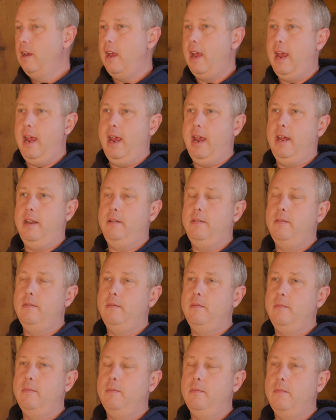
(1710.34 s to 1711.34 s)
And,
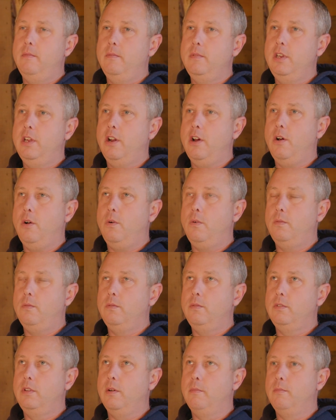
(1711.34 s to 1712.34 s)
you know,
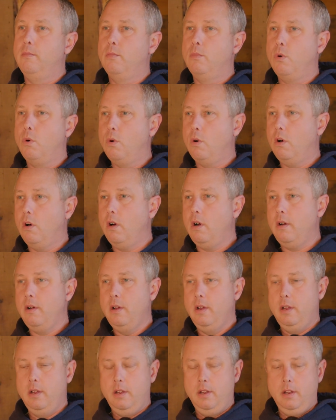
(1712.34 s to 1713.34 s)
the more
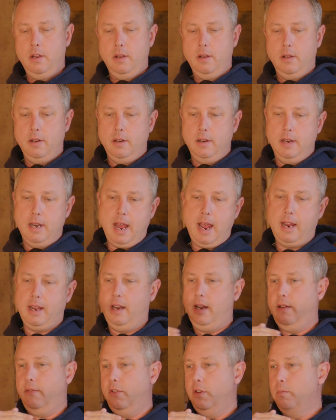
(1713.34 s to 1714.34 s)

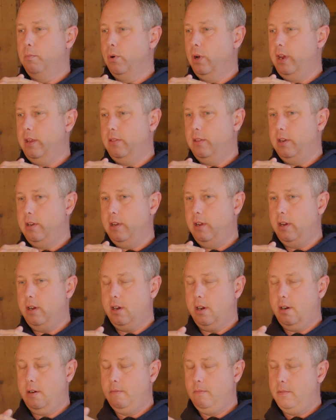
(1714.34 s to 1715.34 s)
negative you breed the
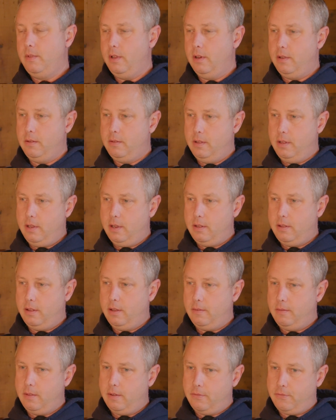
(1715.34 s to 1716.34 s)
deer,
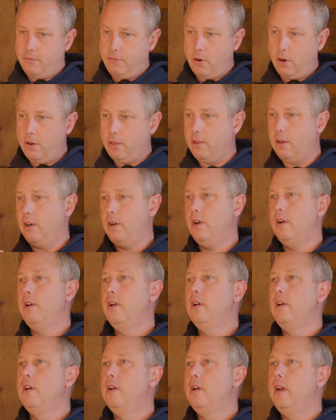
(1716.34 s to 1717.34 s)
the further
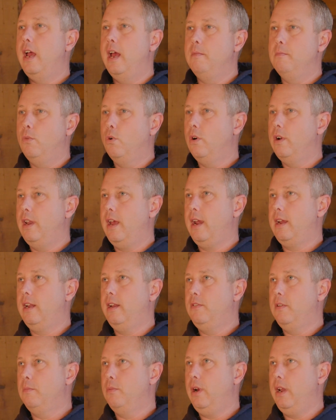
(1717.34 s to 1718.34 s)
and more
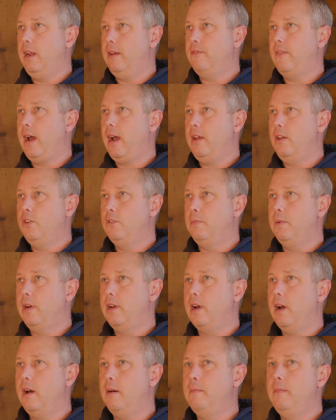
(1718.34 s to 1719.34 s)
negative the breeding values
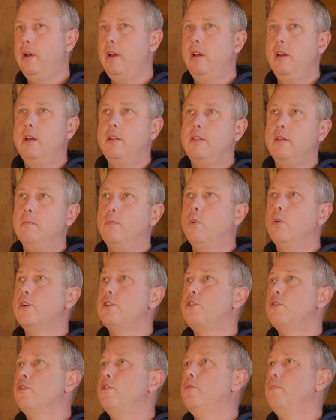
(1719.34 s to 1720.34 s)
become, the more
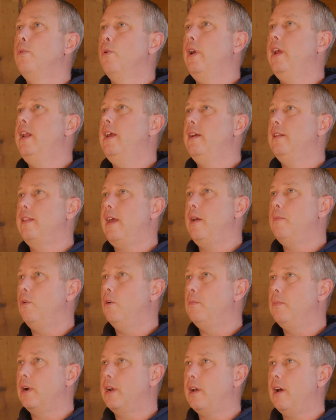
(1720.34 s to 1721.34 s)
true breeding they
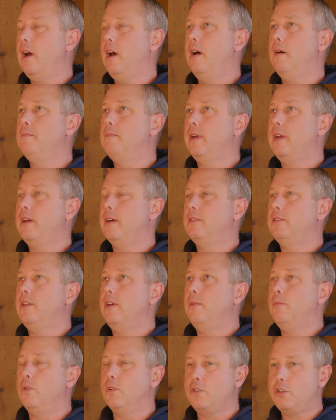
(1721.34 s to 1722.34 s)
will become because
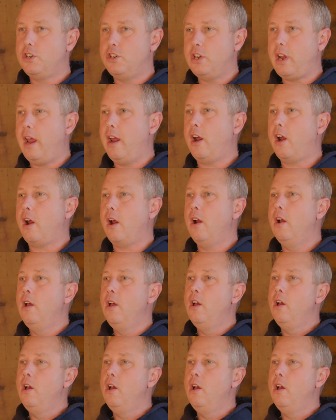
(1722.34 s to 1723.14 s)
they will share